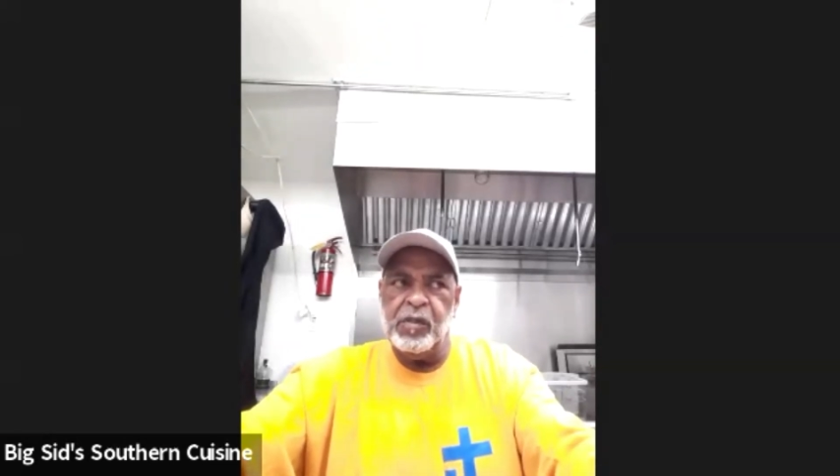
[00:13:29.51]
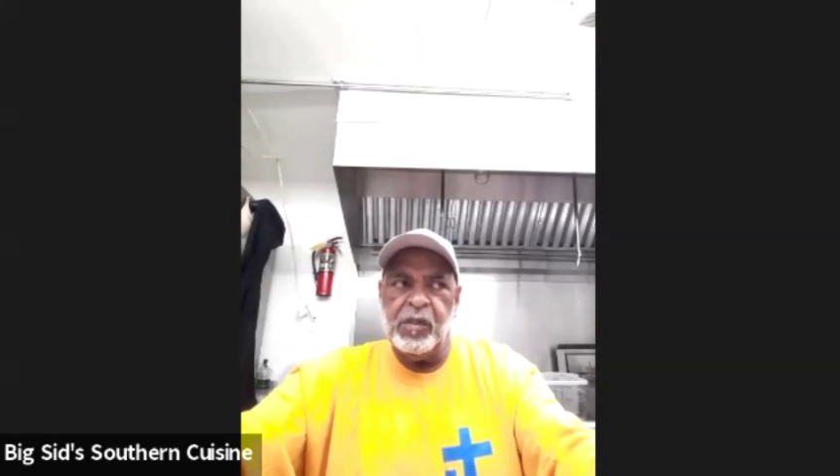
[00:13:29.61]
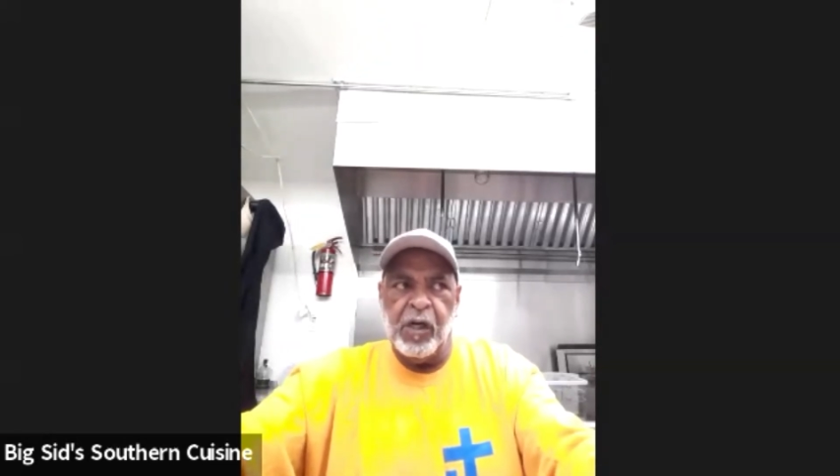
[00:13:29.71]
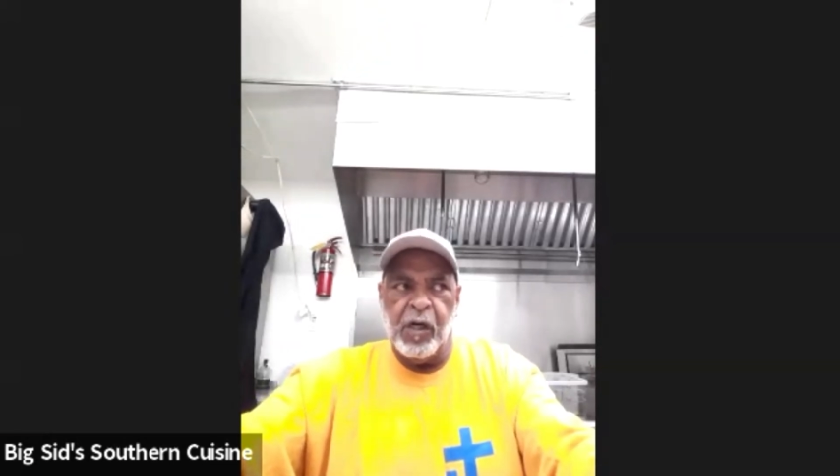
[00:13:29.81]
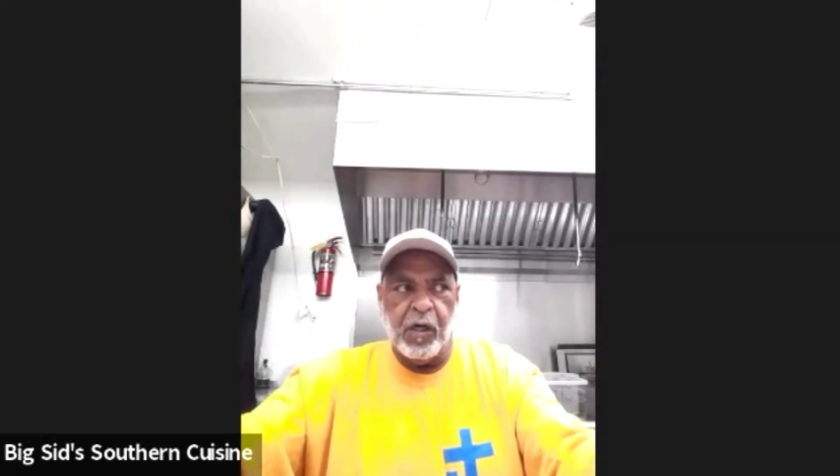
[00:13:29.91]

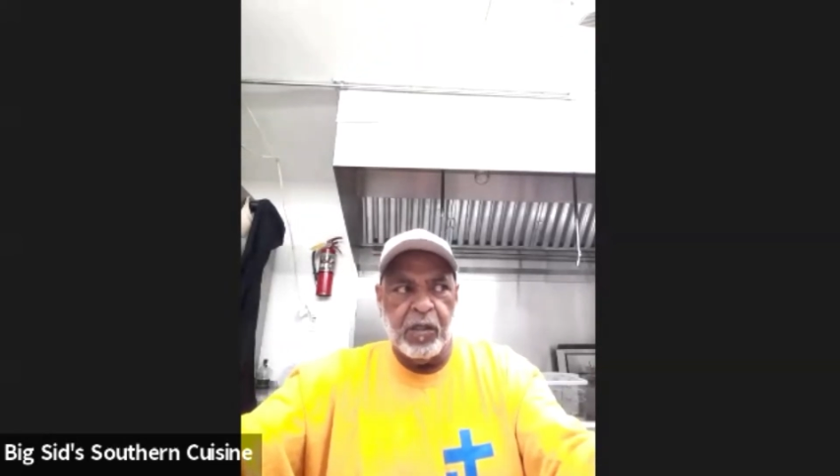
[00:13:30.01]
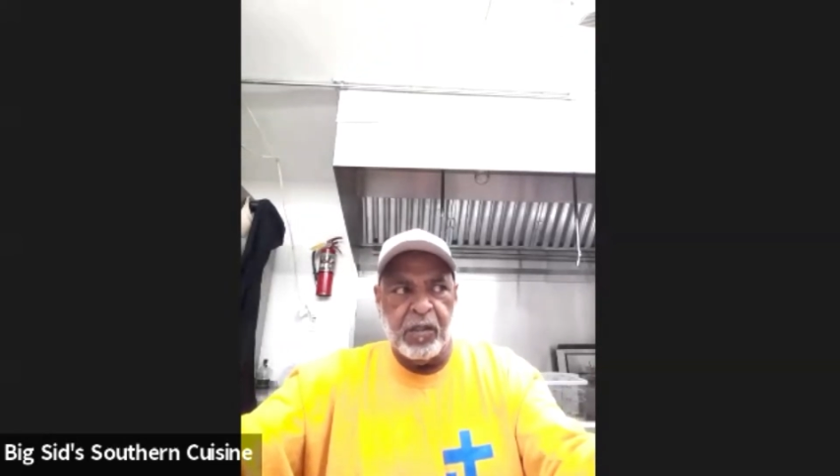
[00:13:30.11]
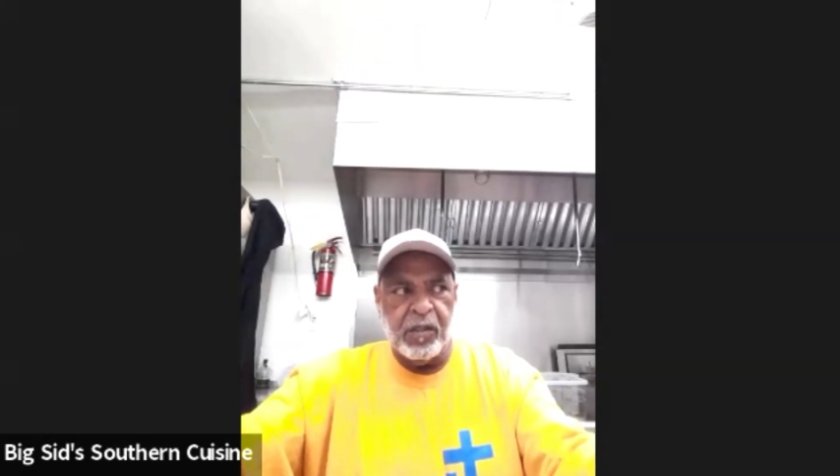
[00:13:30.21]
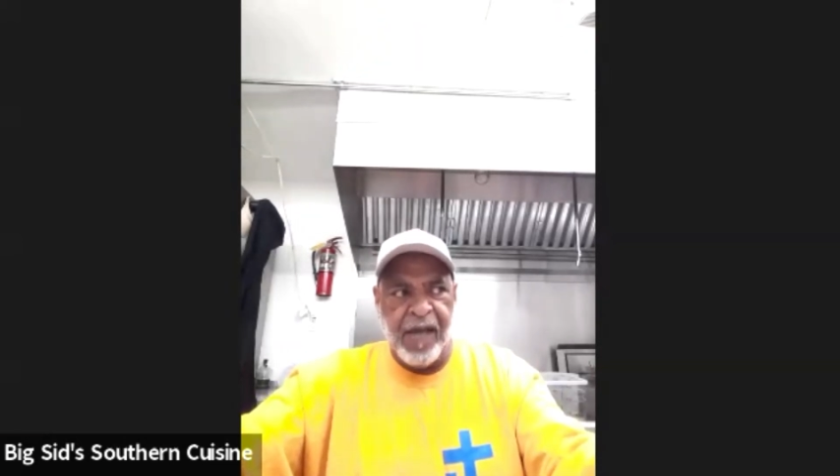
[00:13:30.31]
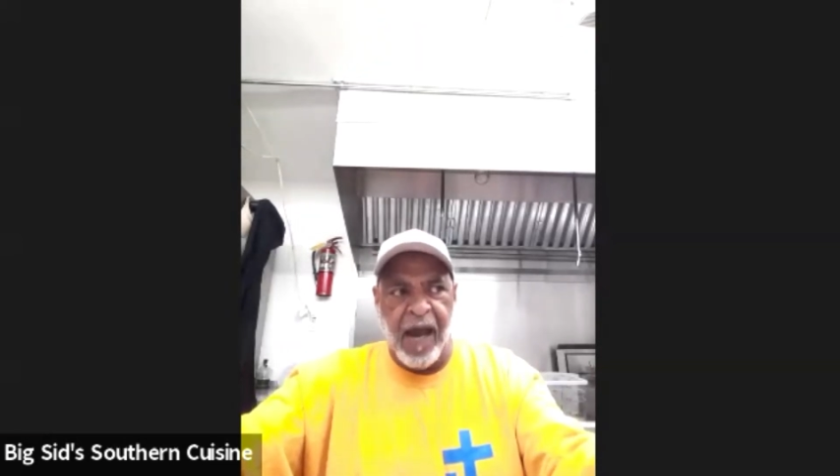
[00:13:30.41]
your
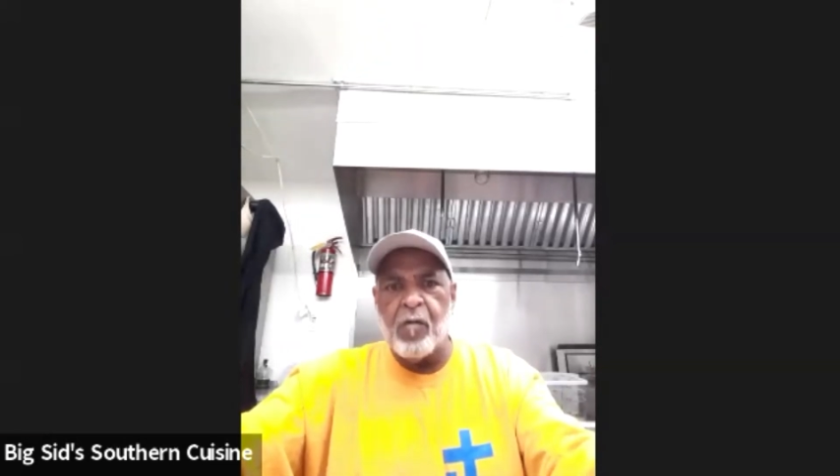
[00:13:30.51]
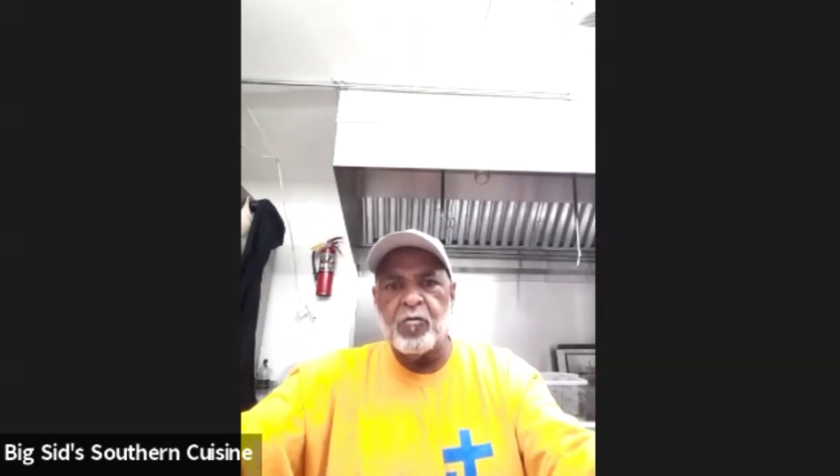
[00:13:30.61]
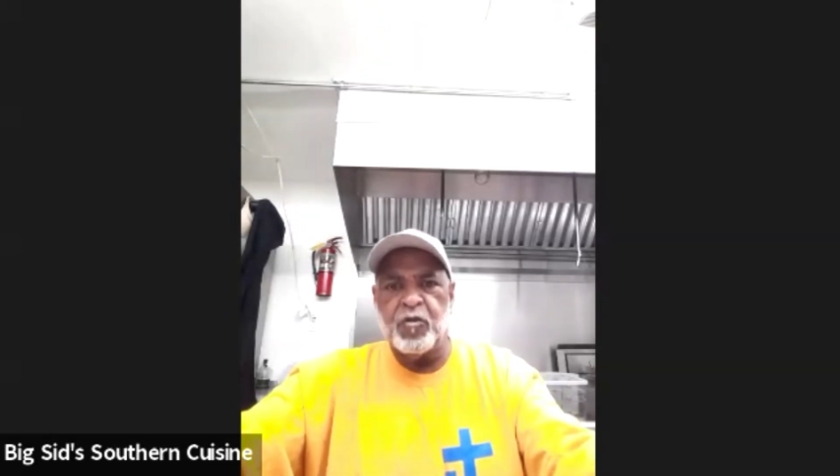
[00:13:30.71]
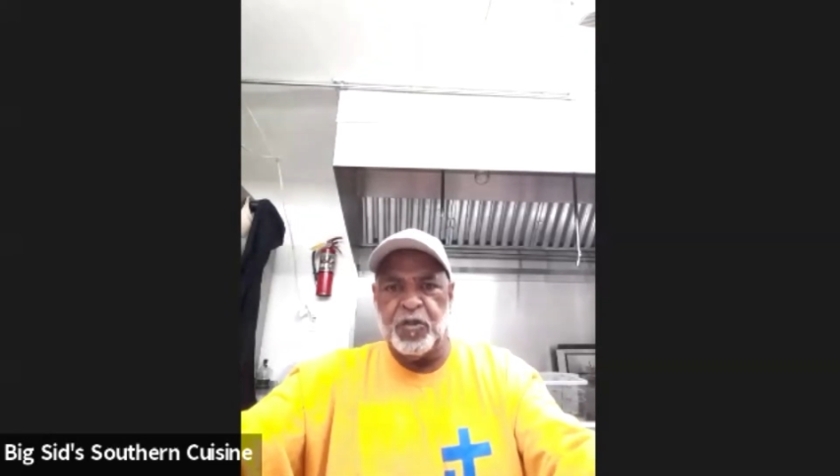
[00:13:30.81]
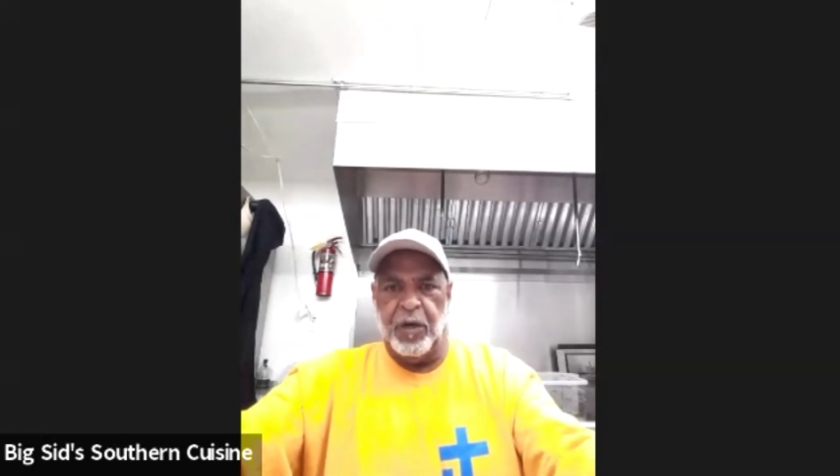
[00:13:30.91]

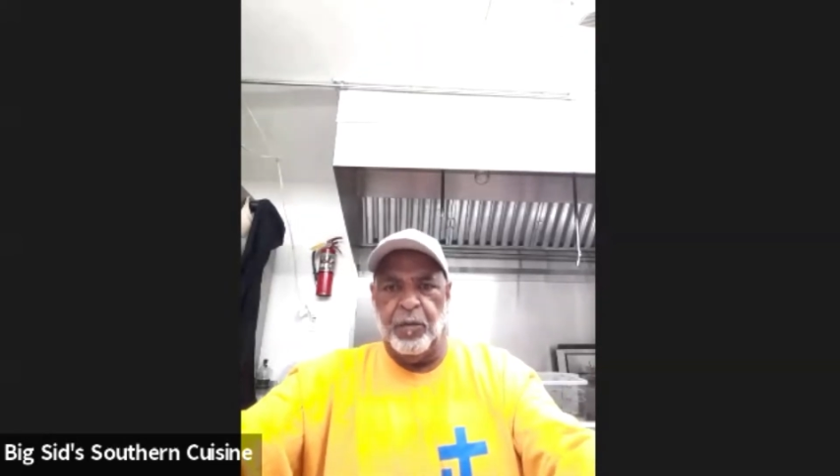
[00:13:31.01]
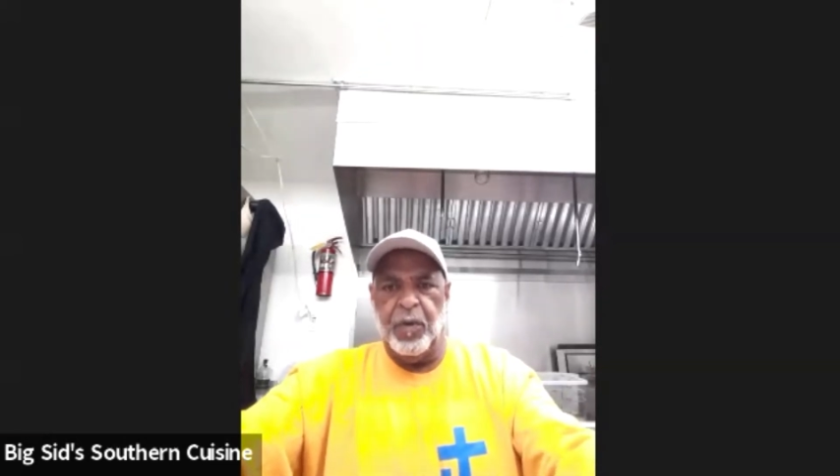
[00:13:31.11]
township,